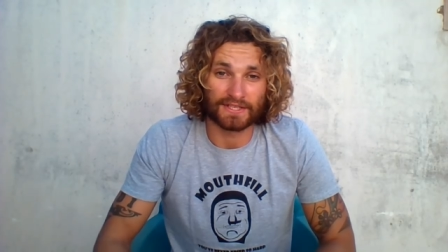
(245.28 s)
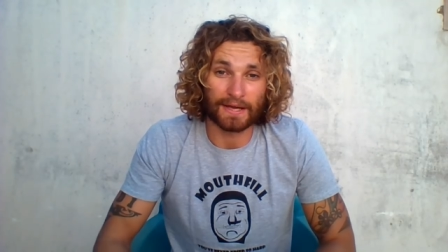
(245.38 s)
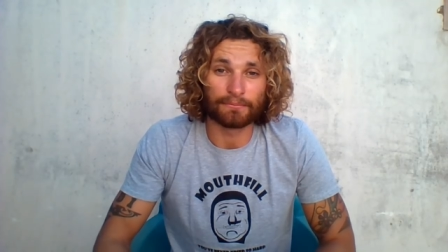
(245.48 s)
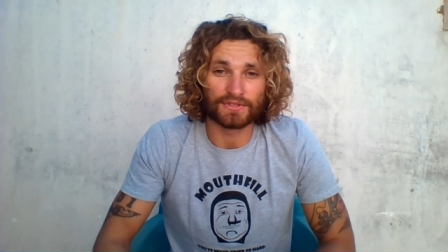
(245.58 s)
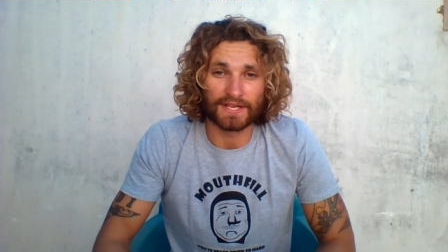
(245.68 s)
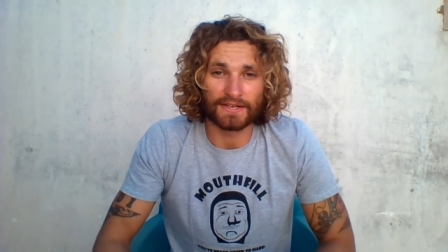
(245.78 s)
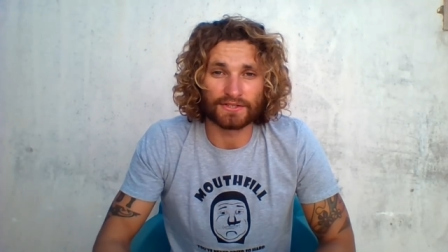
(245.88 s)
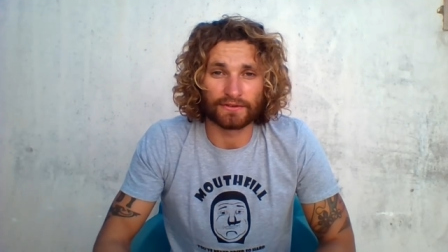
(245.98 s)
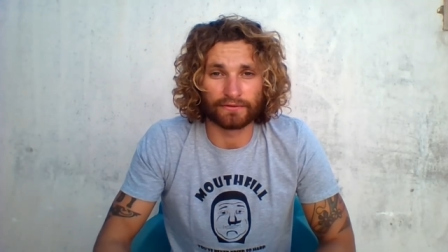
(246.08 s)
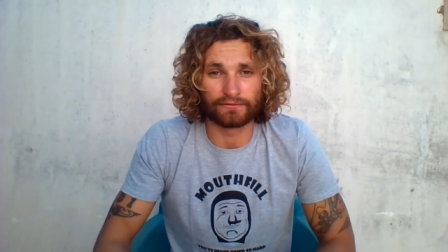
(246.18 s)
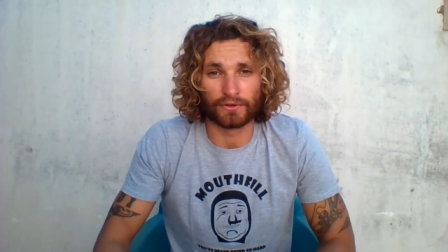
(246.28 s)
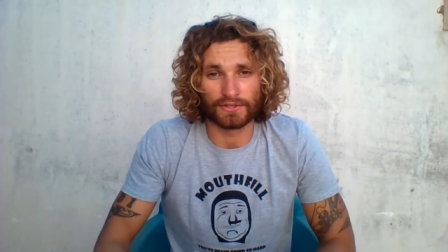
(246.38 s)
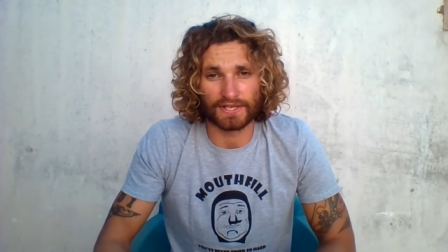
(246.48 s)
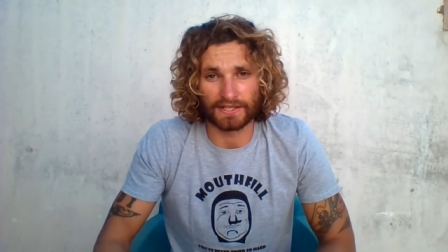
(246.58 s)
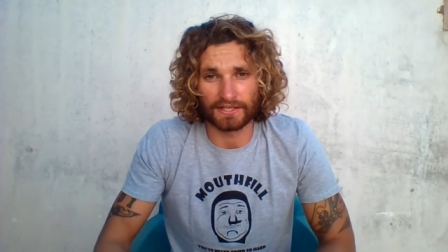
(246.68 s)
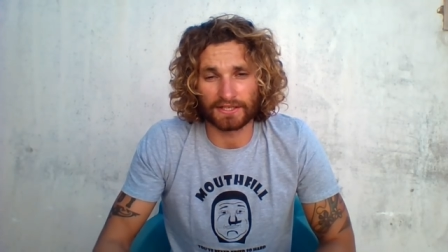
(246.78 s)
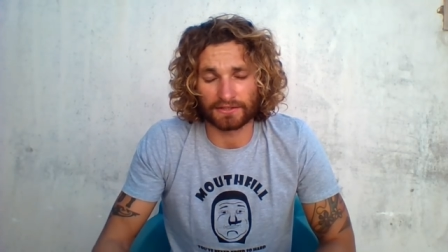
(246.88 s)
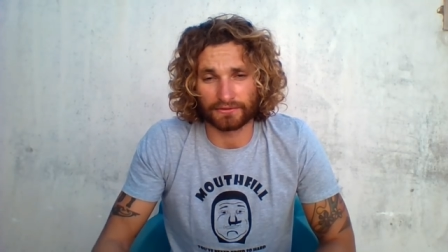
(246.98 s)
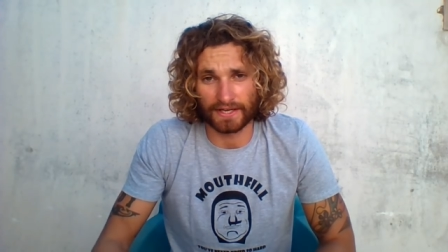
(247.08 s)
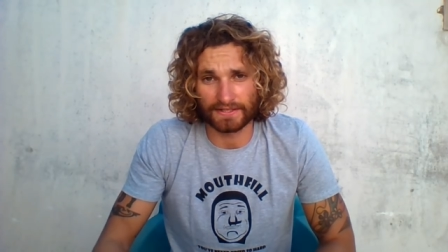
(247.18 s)
10% of the force that he can
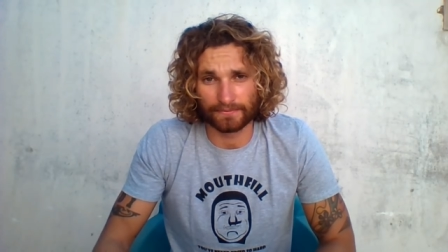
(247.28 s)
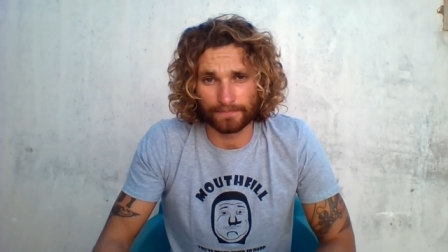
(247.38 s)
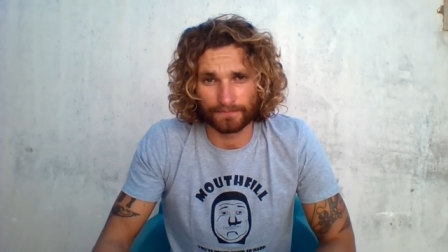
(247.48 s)
create.